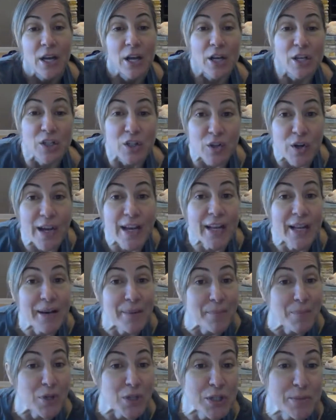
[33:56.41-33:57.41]
So go ahead
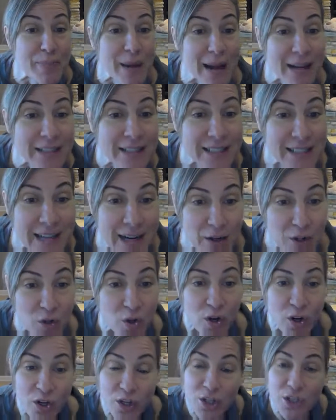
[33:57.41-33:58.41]
and push back to down
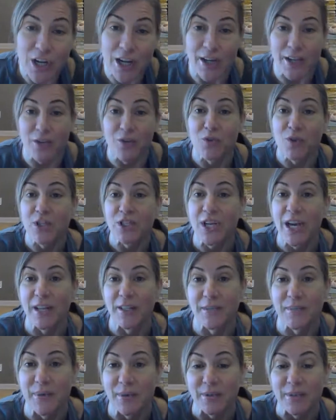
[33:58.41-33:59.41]
dog or
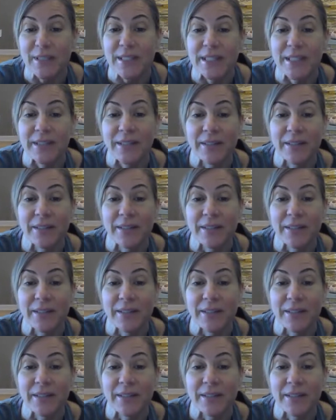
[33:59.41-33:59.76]
child's pose.